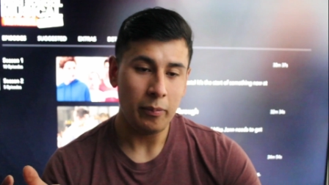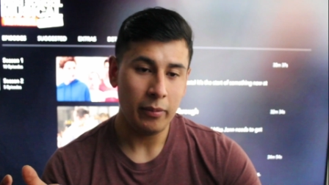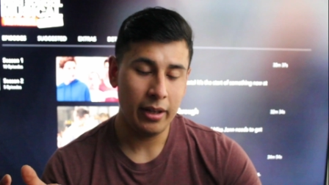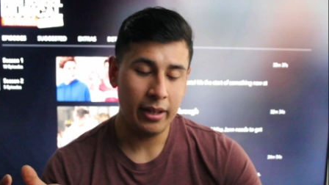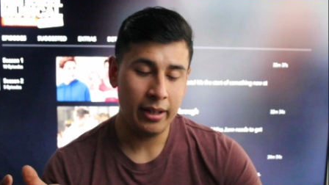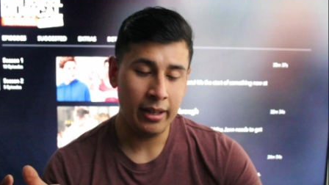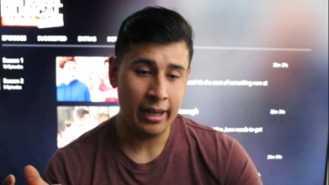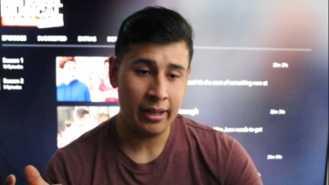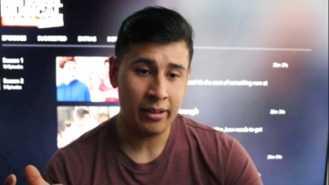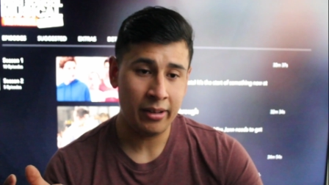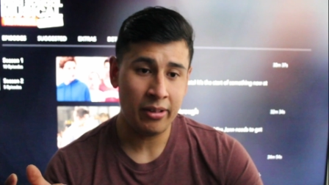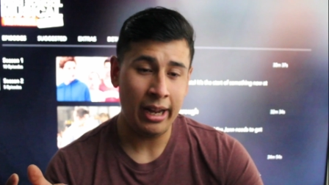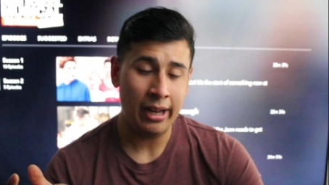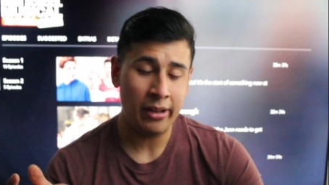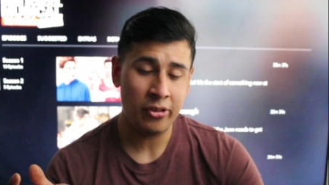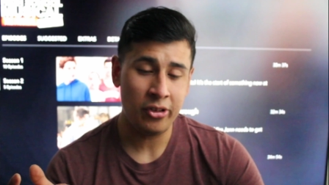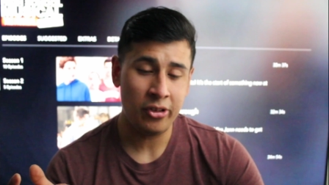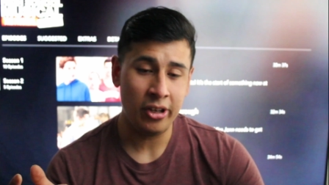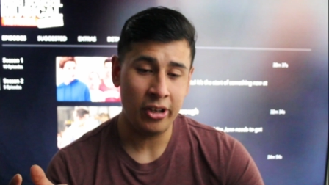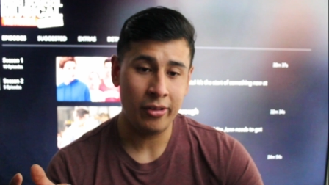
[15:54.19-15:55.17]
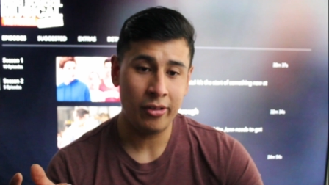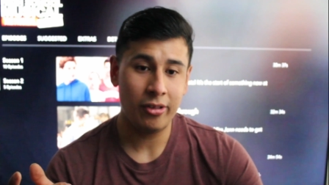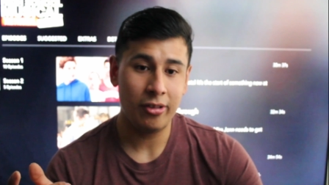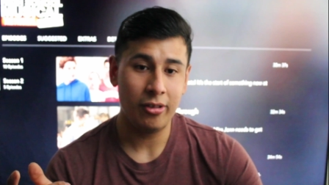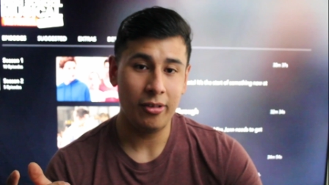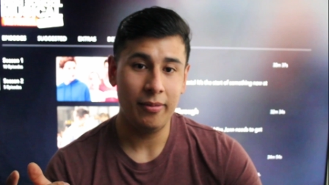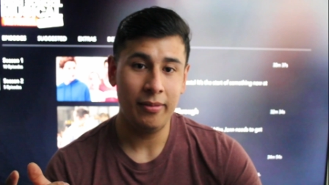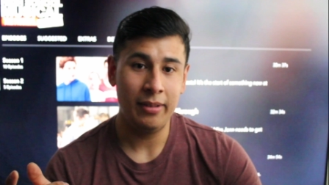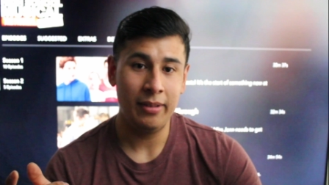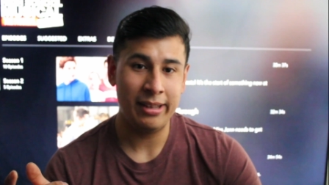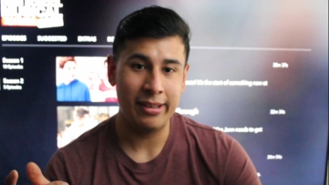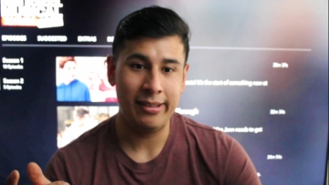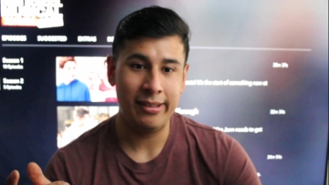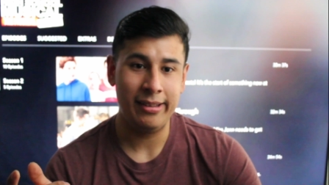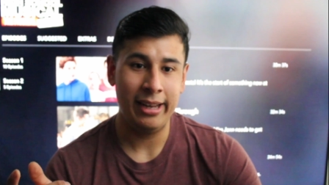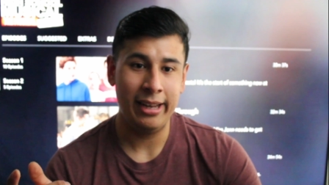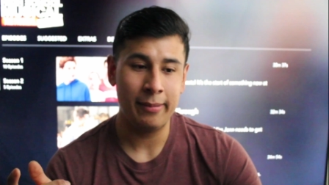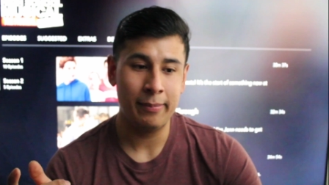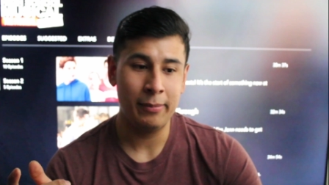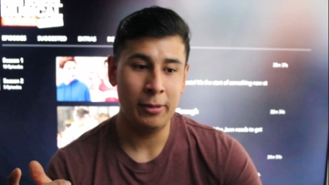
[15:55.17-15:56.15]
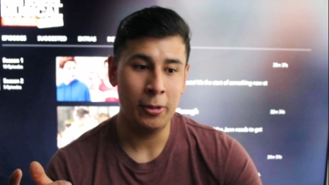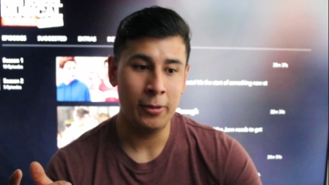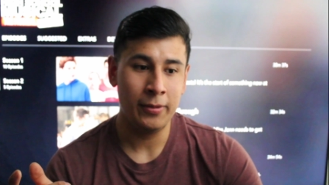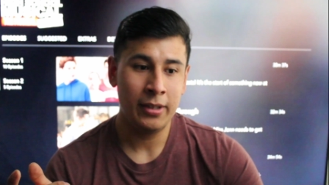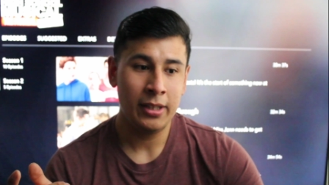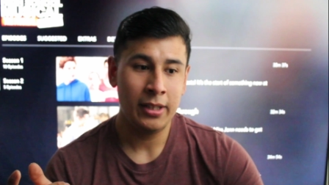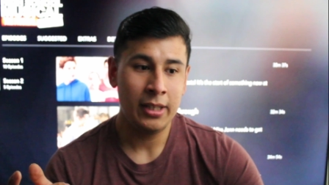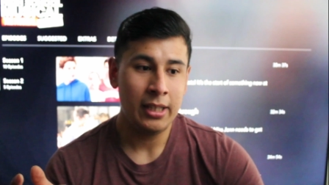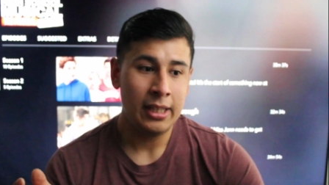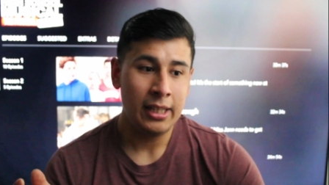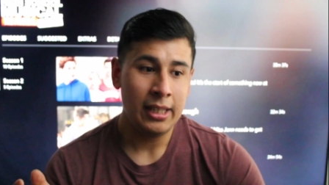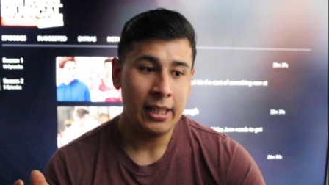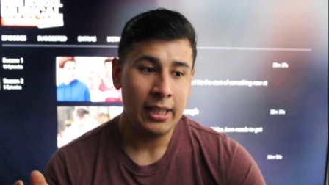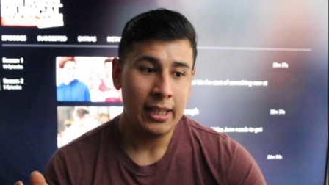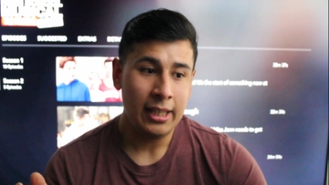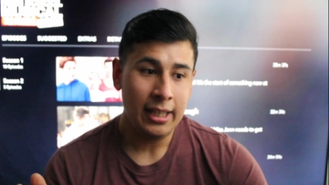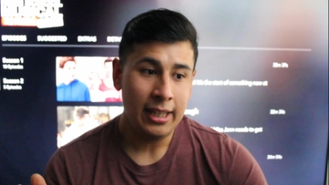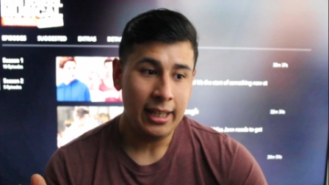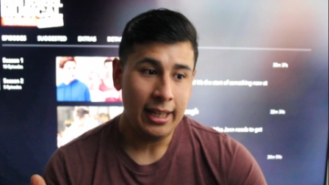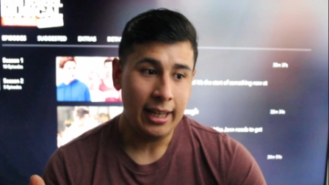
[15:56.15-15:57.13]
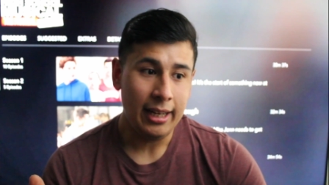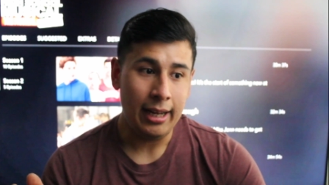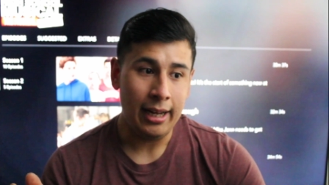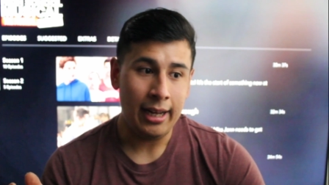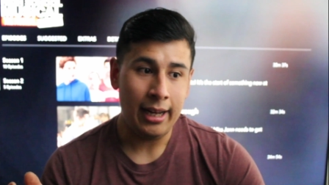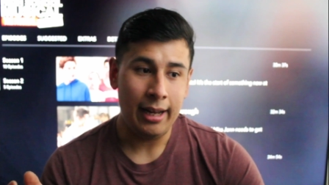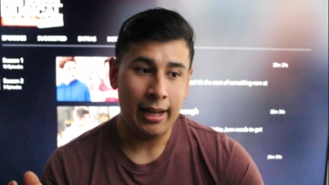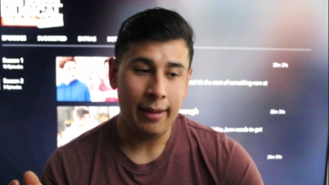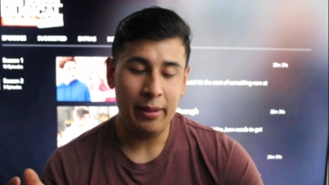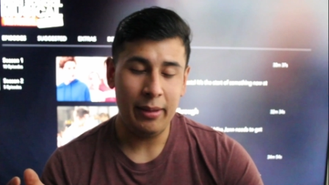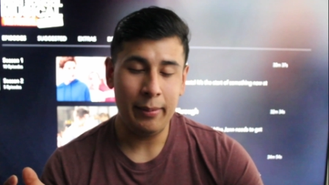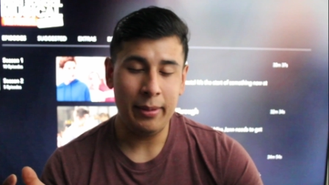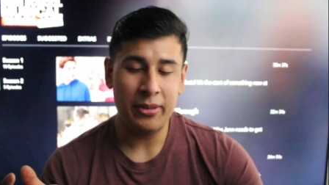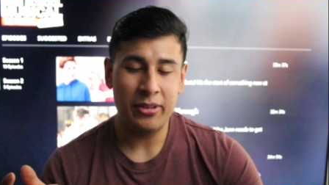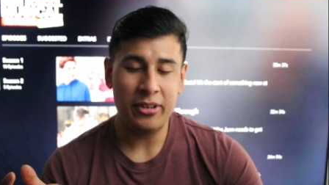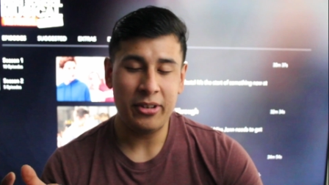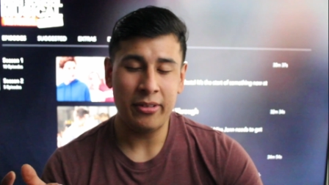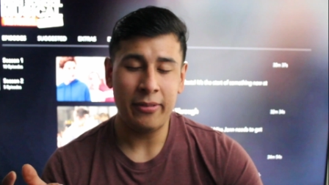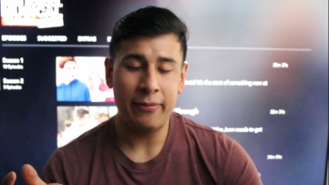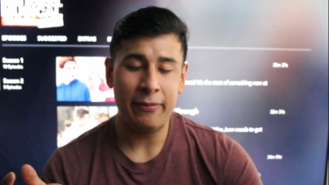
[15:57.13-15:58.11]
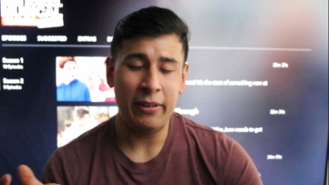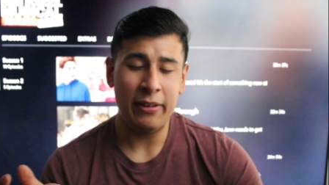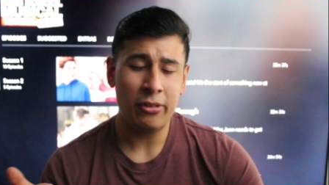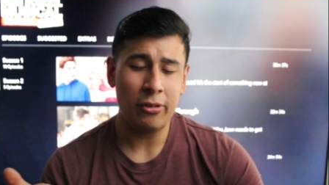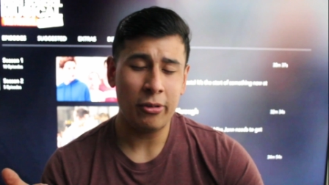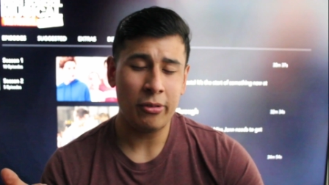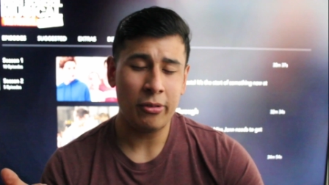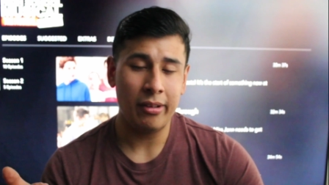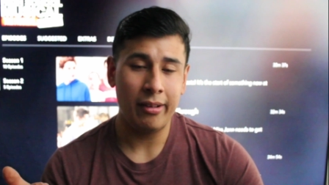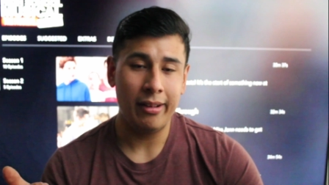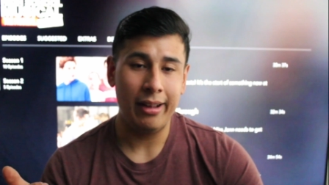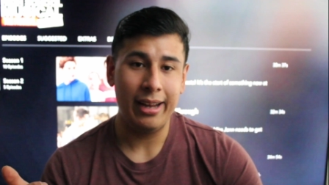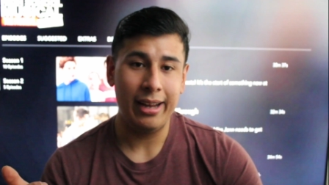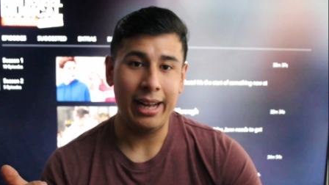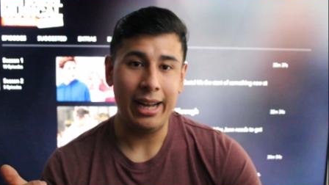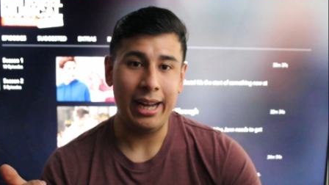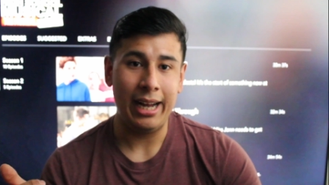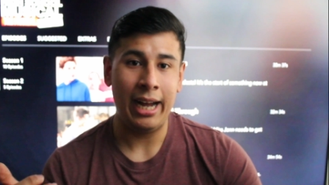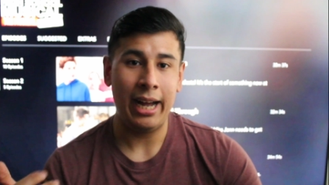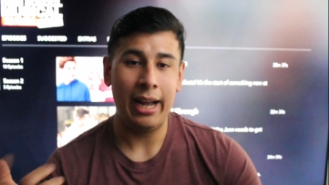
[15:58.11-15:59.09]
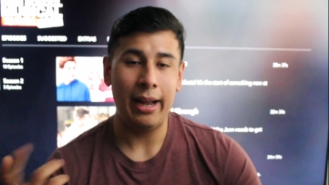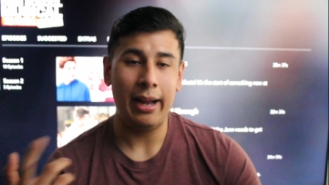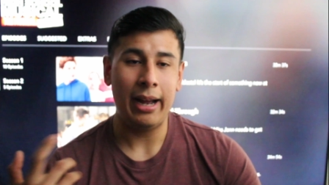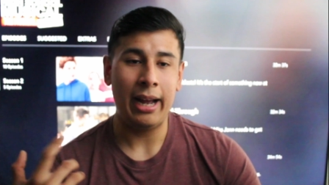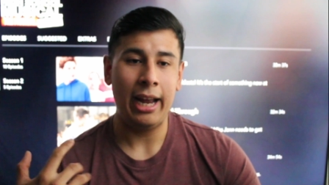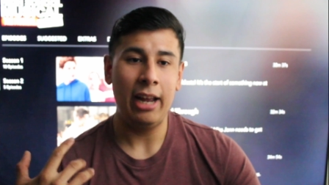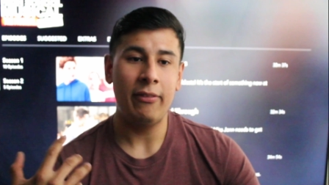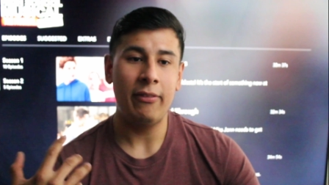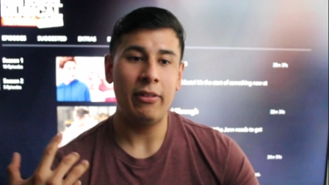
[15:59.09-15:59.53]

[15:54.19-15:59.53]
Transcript: Like, that's just, that's a big move. Uh, and then Miss Jen thinks to herself, like, I, I have a